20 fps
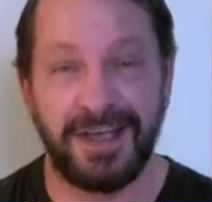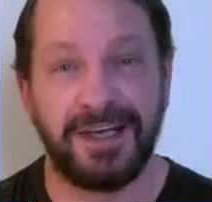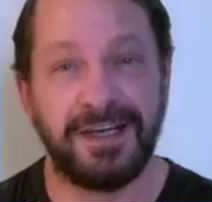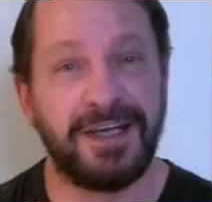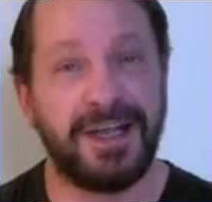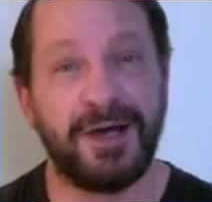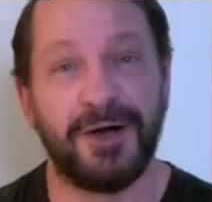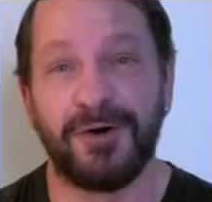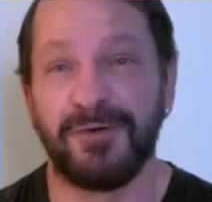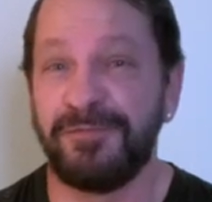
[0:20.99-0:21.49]

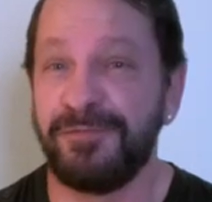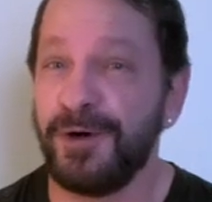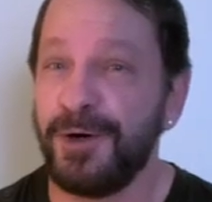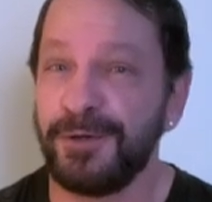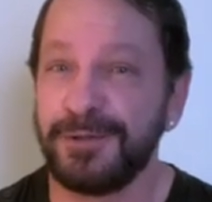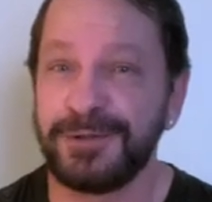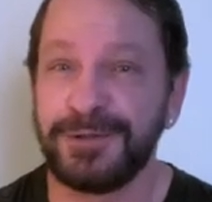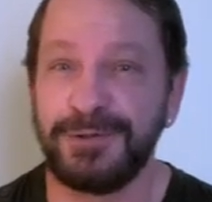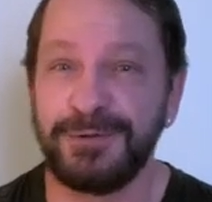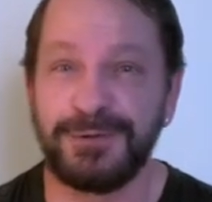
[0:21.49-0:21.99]
Now
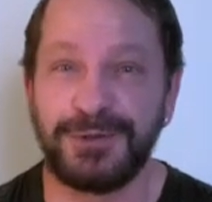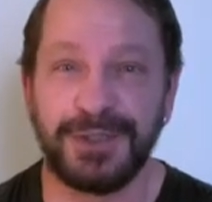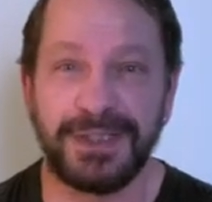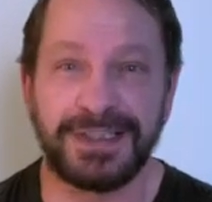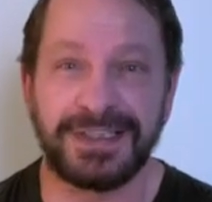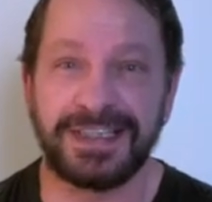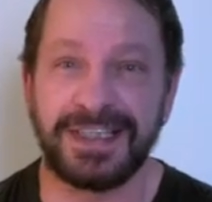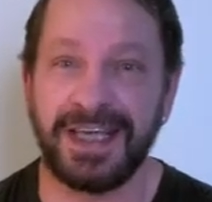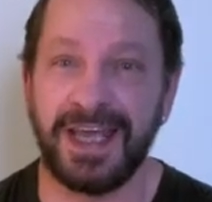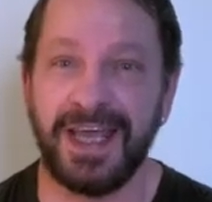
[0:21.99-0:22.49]
folks, you
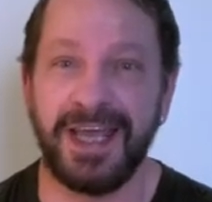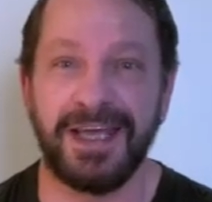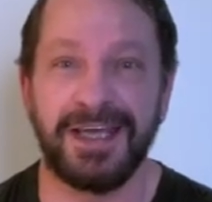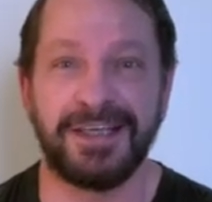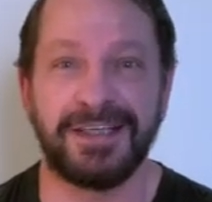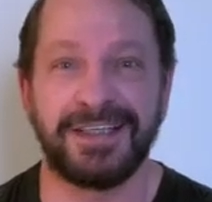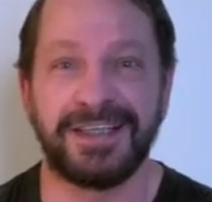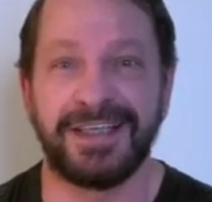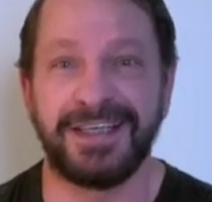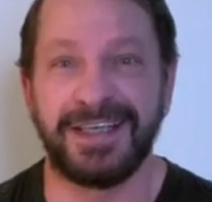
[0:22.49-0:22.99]
just
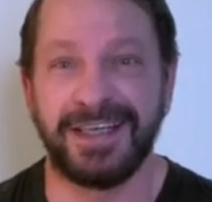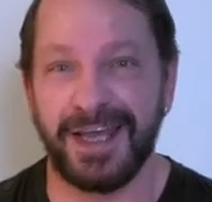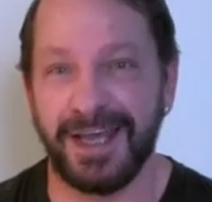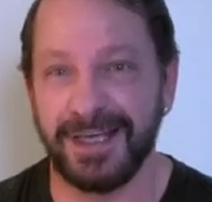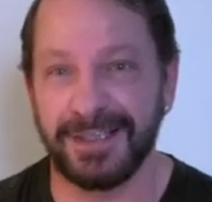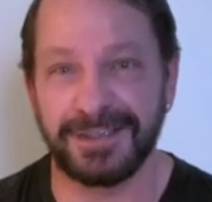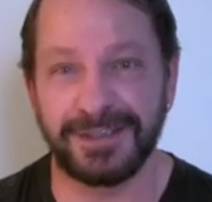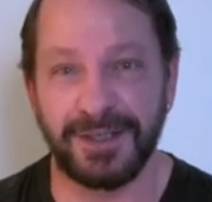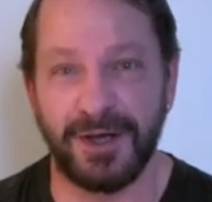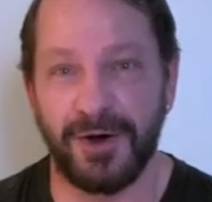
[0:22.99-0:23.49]
can't
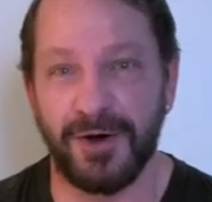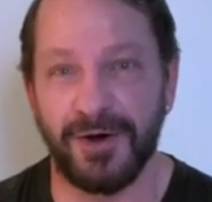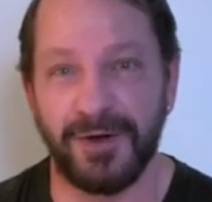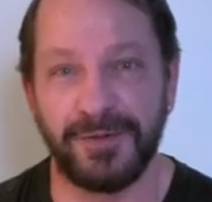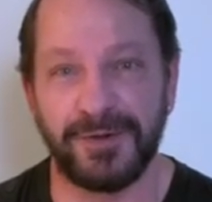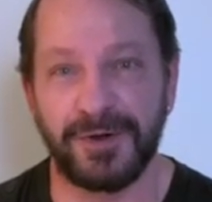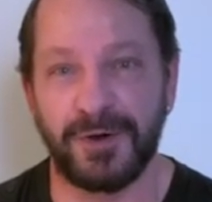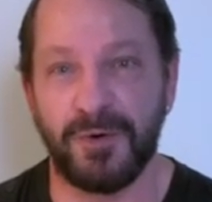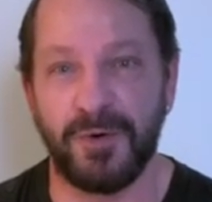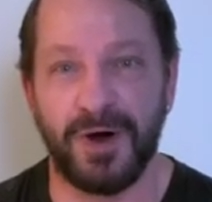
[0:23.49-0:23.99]
guess
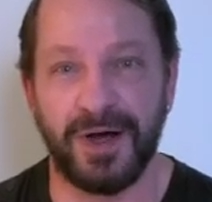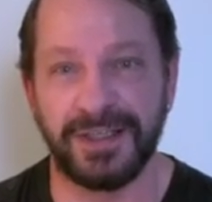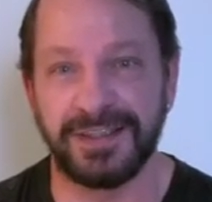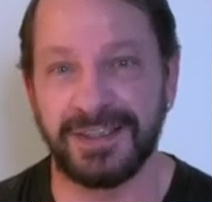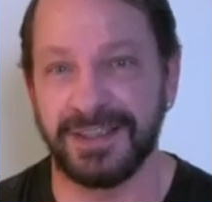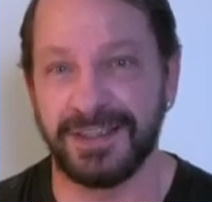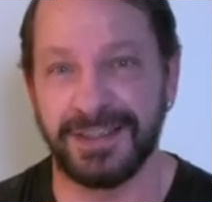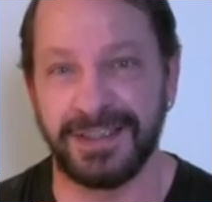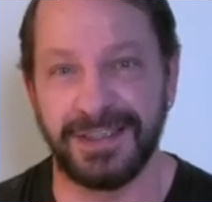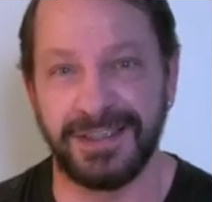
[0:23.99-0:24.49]
on the
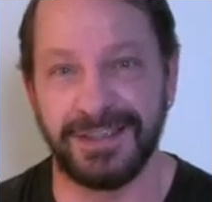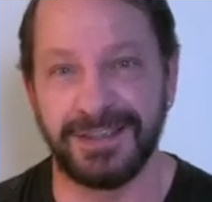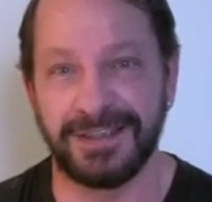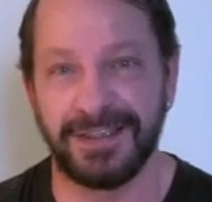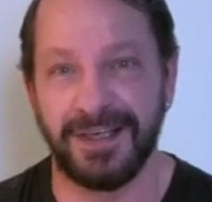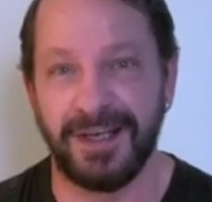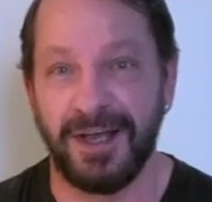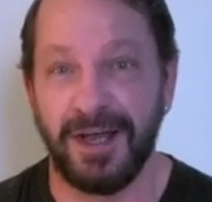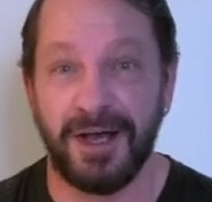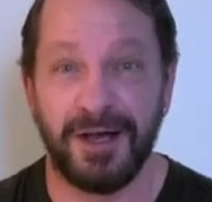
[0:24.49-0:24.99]
quantities
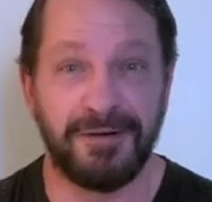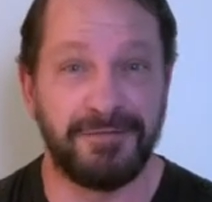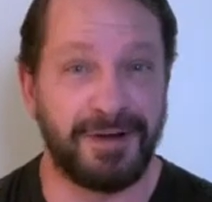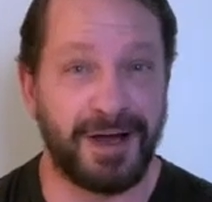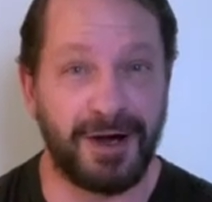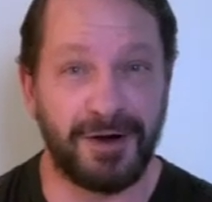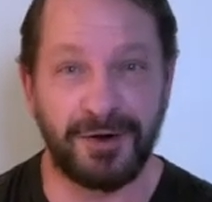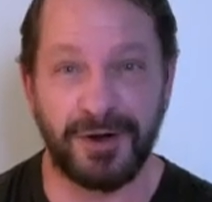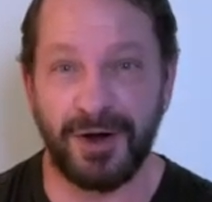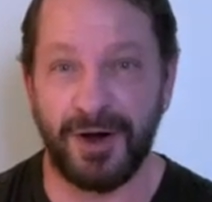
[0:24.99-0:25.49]
of
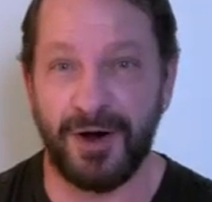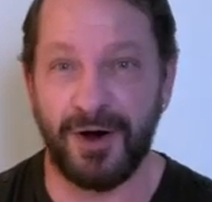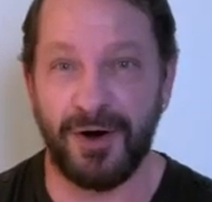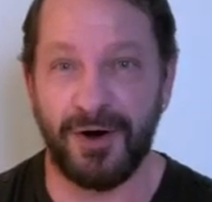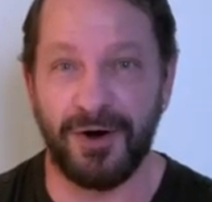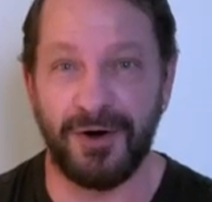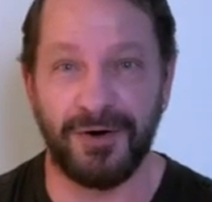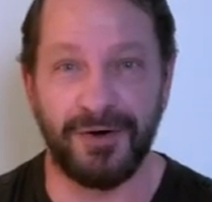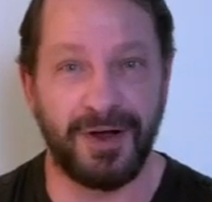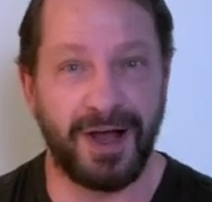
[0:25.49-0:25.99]

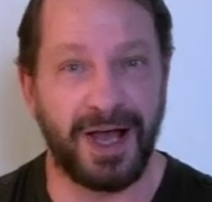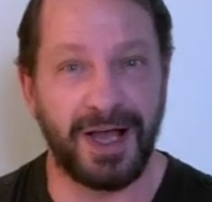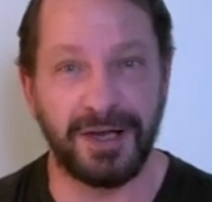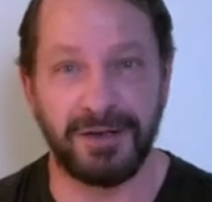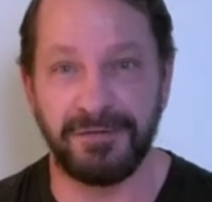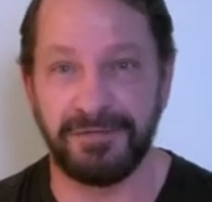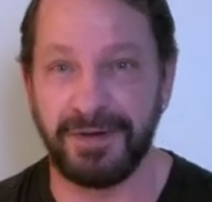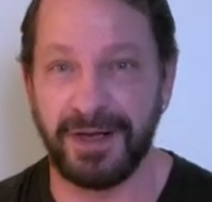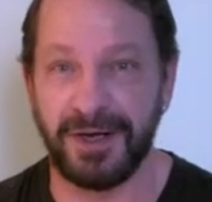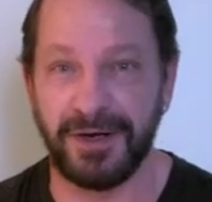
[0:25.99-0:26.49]
alcohol,
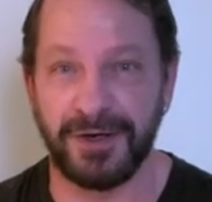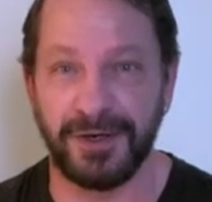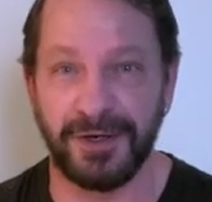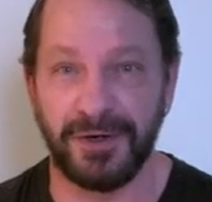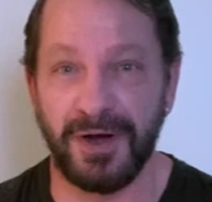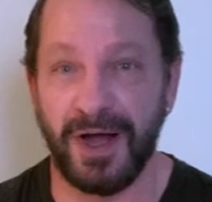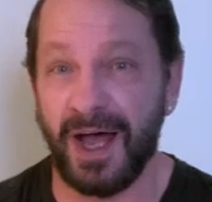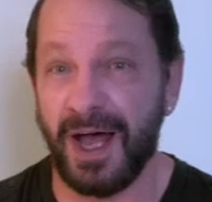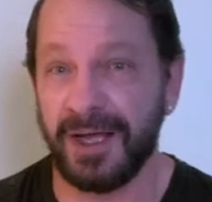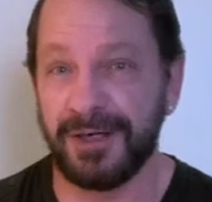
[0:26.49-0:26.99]
aloe
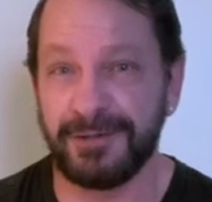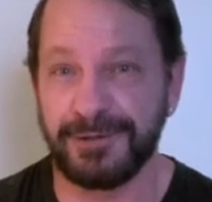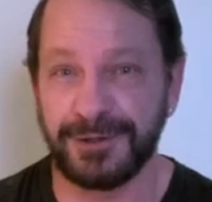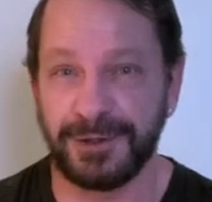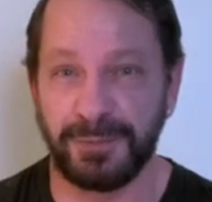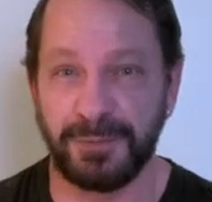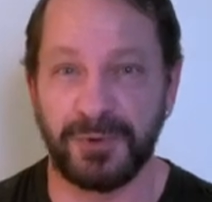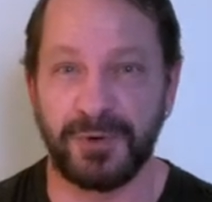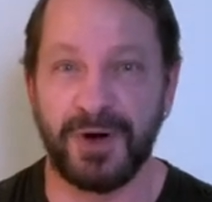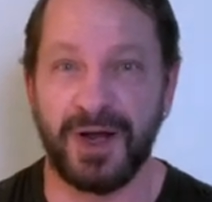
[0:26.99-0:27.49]
vera,
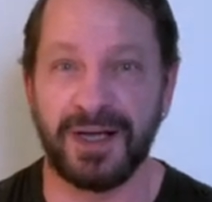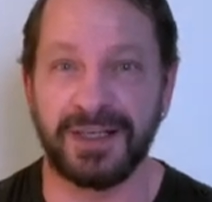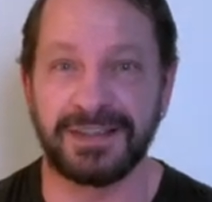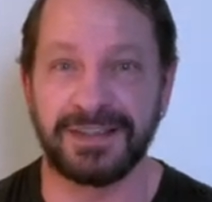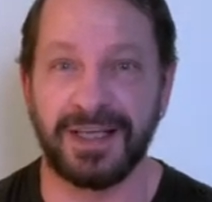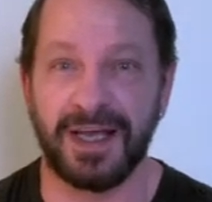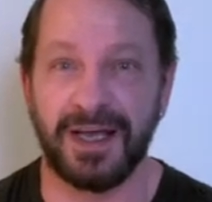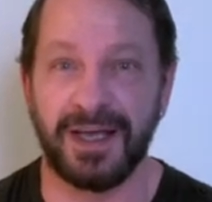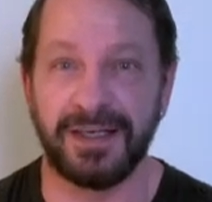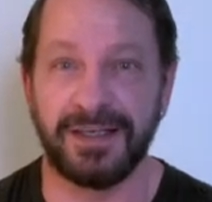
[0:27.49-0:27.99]
hydrogen
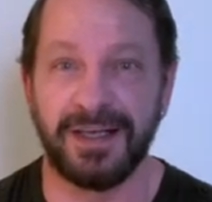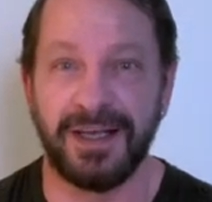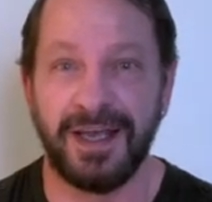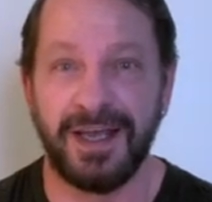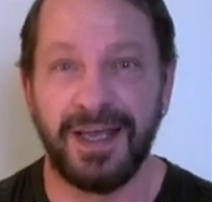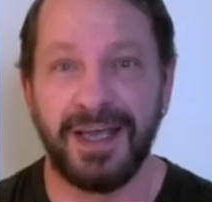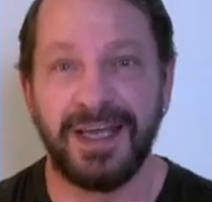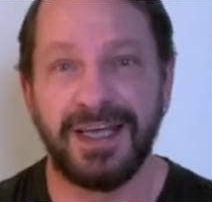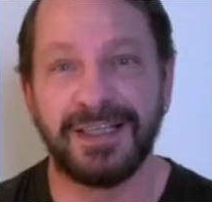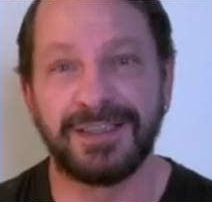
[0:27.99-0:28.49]
peroxide.
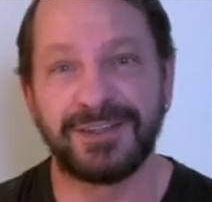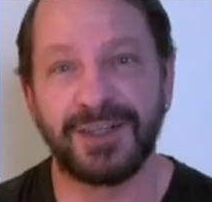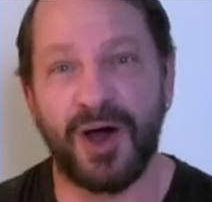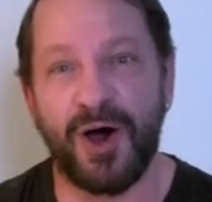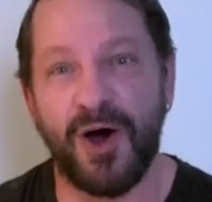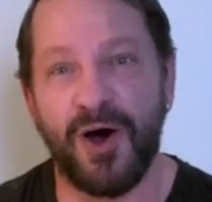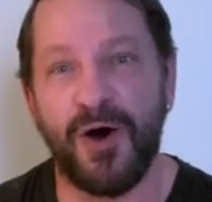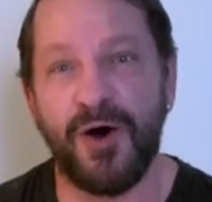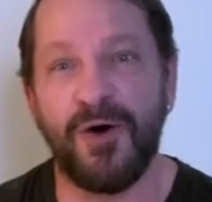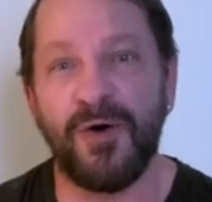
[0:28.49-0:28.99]
It's
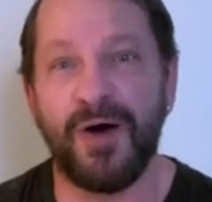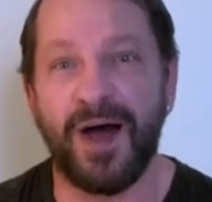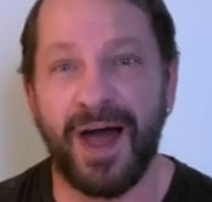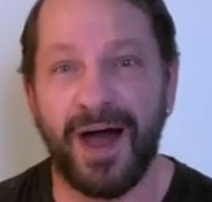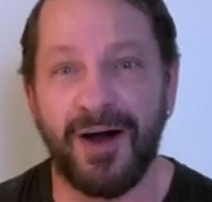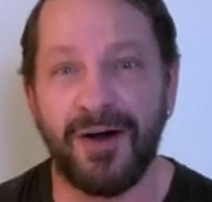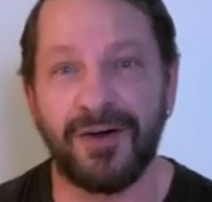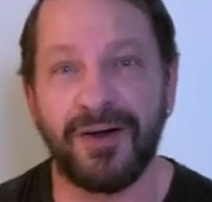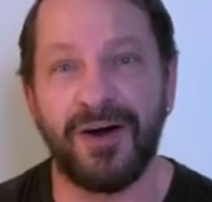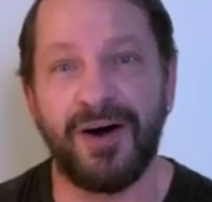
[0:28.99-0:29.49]
all
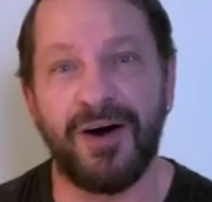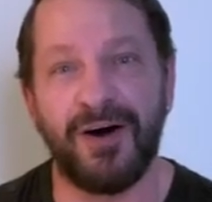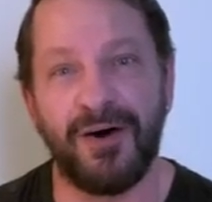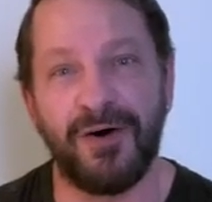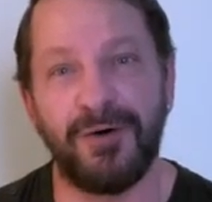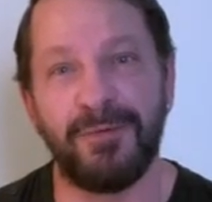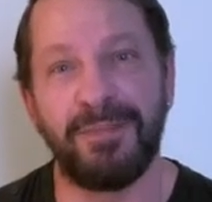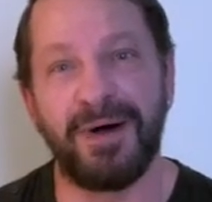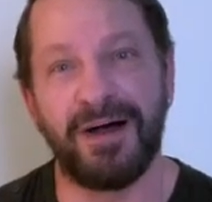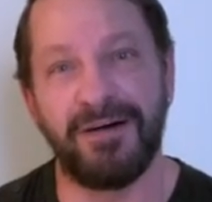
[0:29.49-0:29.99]

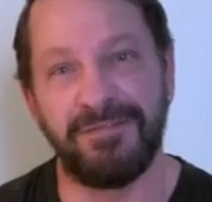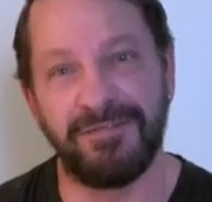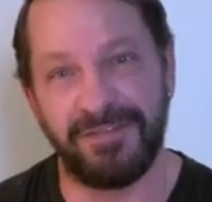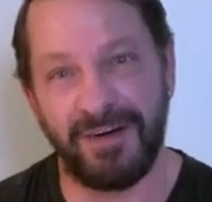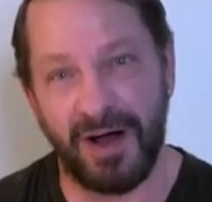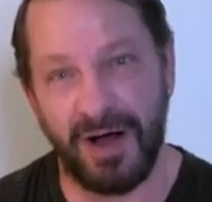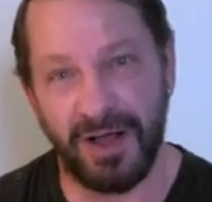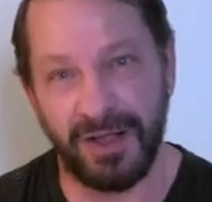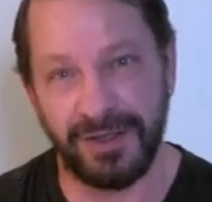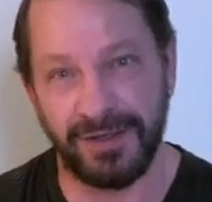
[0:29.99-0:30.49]
alcohol by
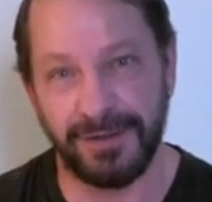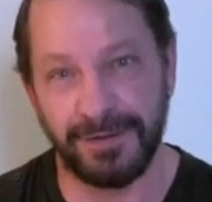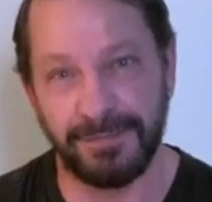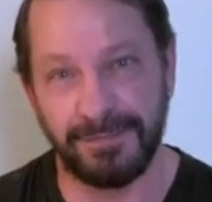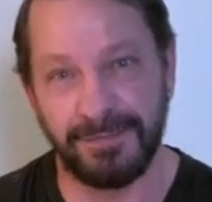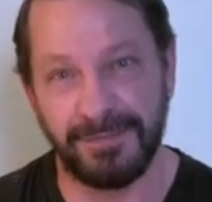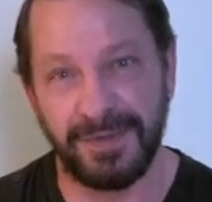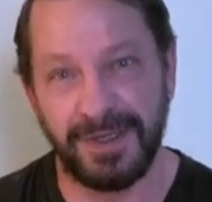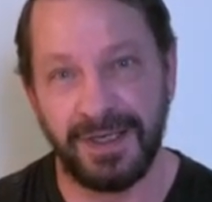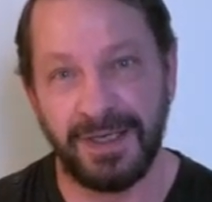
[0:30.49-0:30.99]

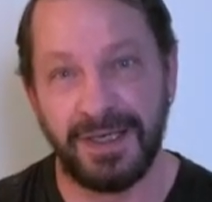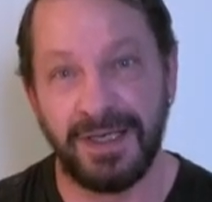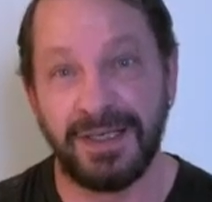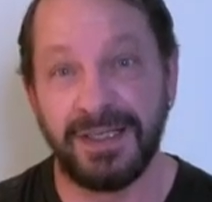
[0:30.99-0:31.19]
volume.